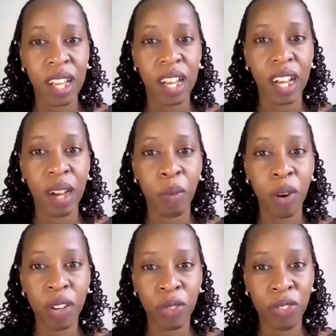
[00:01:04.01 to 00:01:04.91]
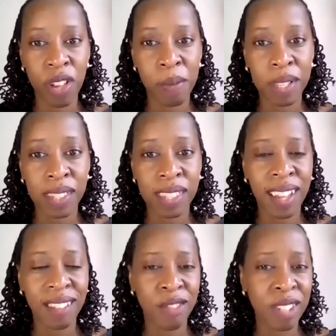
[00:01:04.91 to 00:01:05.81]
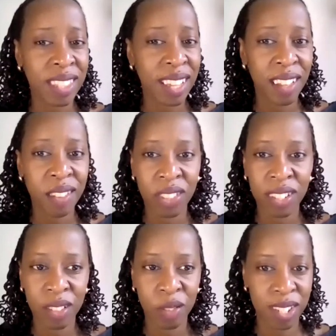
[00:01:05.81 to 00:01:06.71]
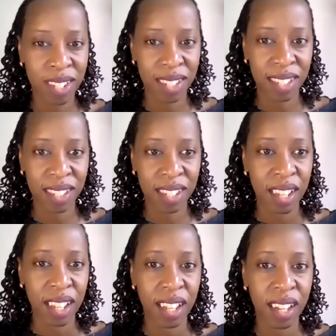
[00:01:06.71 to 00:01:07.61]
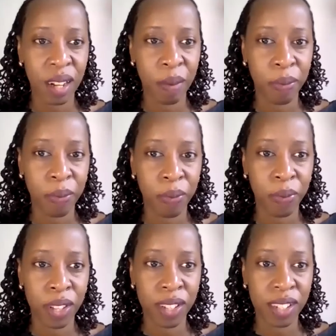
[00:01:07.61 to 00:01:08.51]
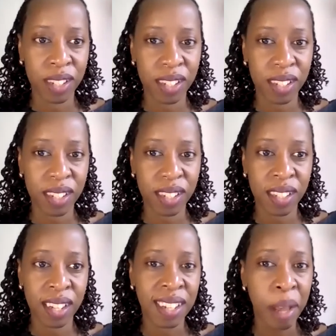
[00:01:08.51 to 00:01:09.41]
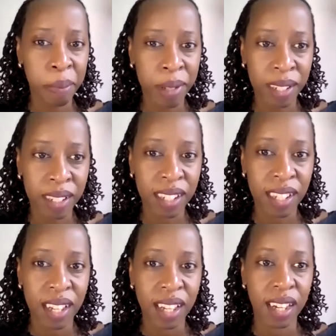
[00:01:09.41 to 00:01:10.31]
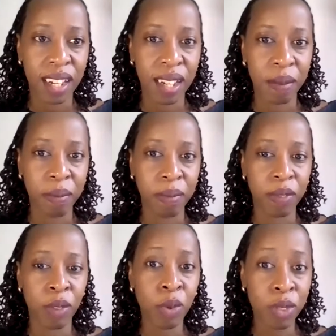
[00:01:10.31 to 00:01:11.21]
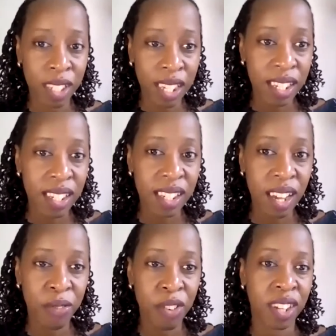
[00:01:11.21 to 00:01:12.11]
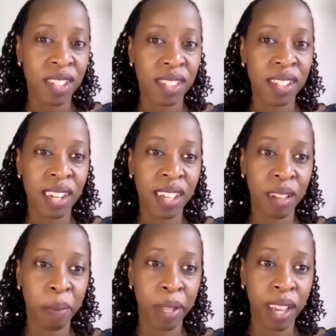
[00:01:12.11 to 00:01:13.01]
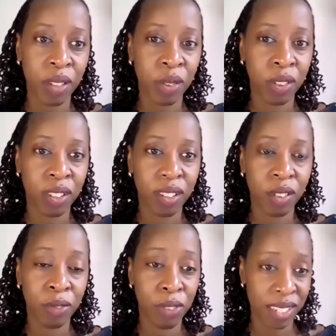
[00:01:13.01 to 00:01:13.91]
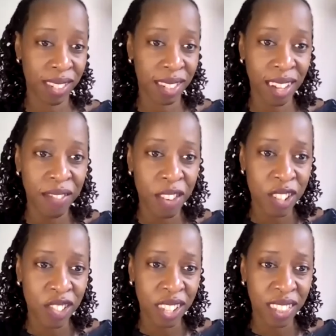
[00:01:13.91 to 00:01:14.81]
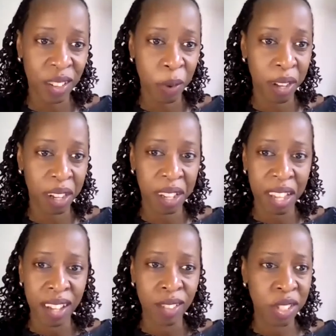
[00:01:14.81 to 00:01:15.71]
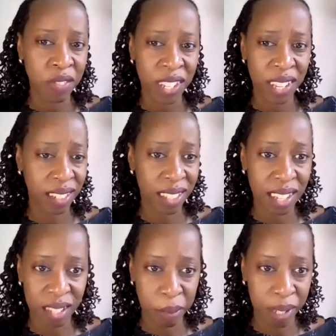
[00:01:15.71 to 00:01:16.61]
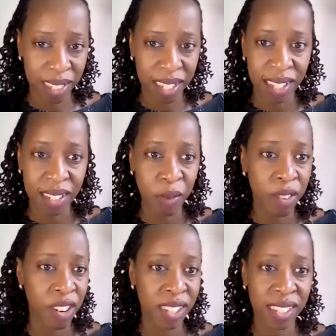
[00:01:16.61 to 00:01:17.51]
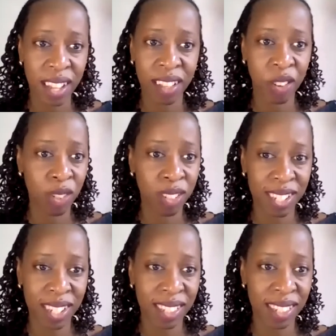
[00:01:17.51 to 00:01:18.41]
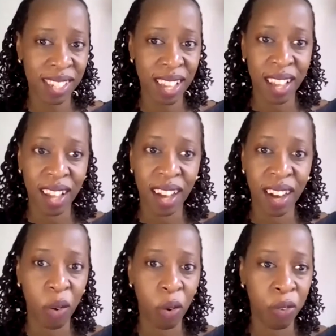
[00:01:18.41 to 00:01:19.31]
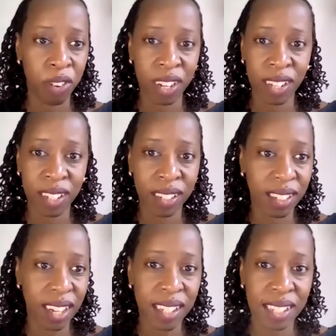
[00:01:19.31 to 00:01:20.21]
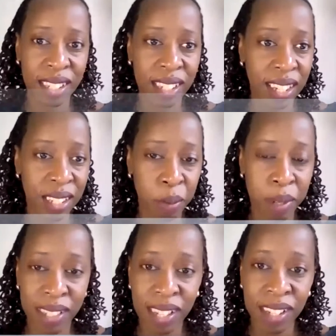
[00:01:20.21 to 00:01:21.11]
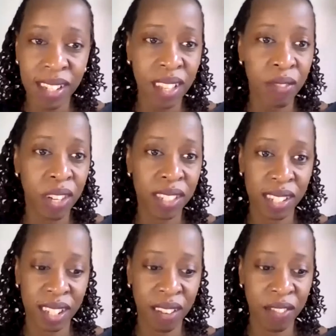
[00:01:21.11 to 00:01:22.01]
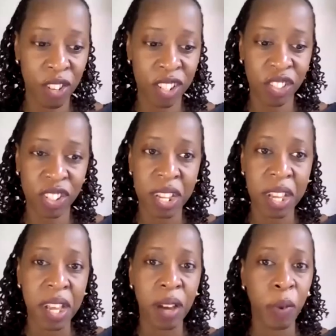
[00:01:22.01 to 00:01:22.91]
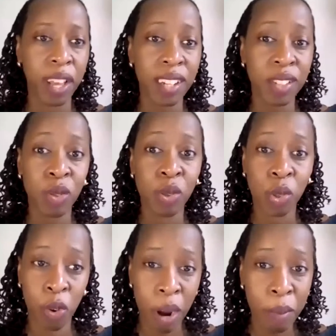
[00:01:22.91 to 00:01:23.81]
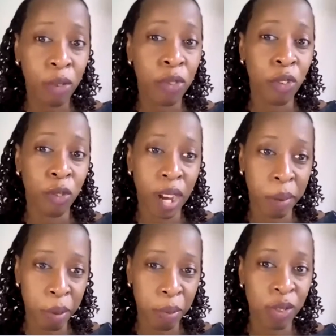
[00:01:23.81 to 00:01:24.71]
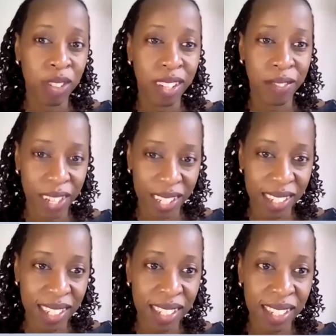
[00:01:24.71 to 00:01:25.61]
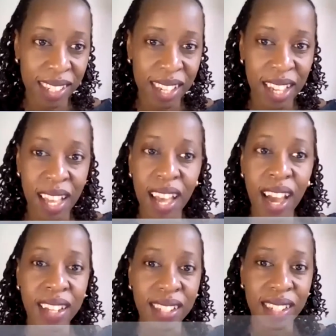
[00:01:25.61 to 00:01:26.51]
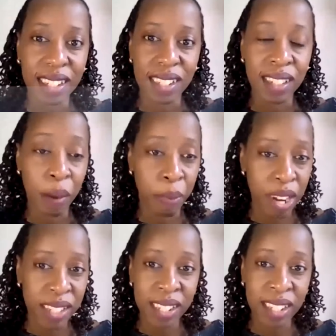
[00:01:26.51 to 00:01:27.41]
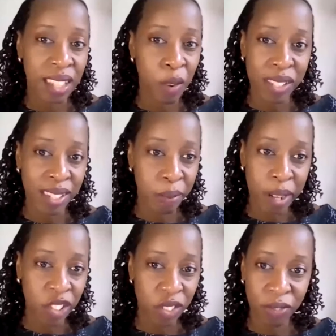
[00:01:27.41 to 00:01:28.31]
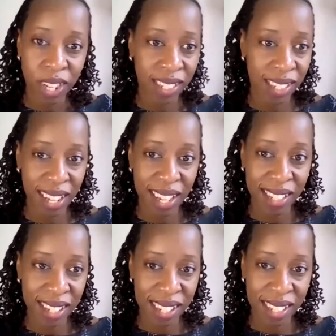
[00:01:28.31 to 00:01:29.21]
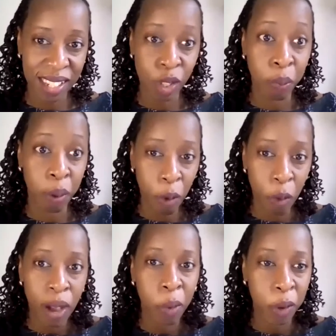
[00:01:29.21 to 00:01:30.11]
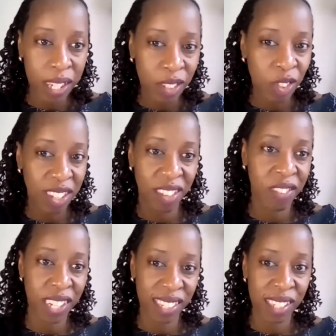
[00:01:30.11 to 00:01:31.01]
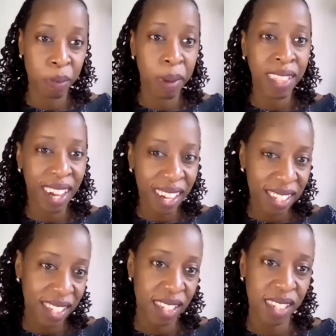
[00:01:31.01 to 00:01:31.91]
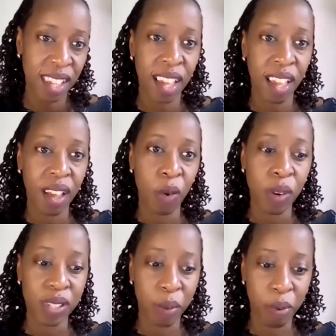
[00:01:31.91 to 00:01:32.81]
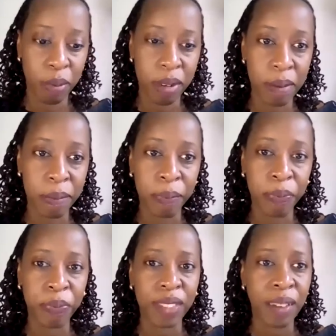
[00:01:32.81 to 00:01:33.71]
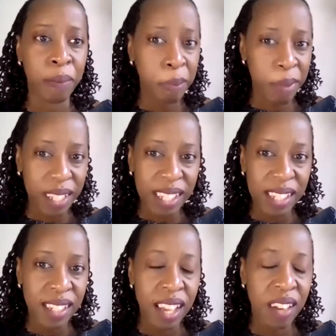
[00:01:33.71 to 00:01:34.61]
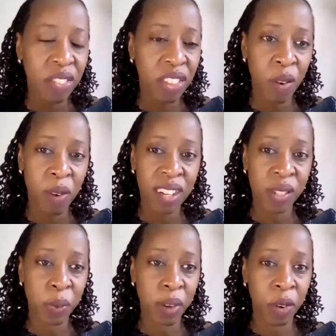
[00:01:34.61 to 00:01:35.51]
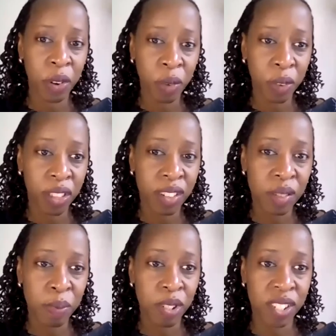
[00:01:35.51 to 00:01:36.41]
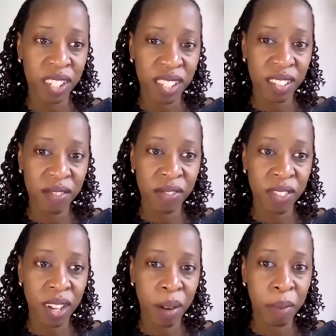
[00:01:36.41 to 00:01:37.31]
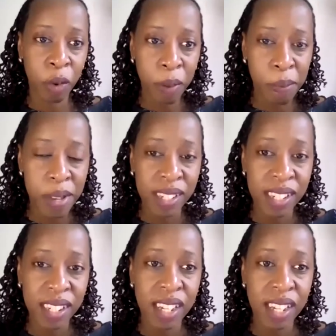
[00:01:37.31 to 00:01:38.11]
One of them is that really the health inequities that happen. To date, Africa is still lagging behind on vaccine coverage. I think we're not even at 30%, whereas other continents are over 80, 90% in their vaccine coverage. We had to scramble for our people to get vaccines. And surprisingly, there wasn't much vaccine hesitancy. So people were willing to get the vaccines, but the access was a problem. PPEs, our healthcare workers were going without protective equipment.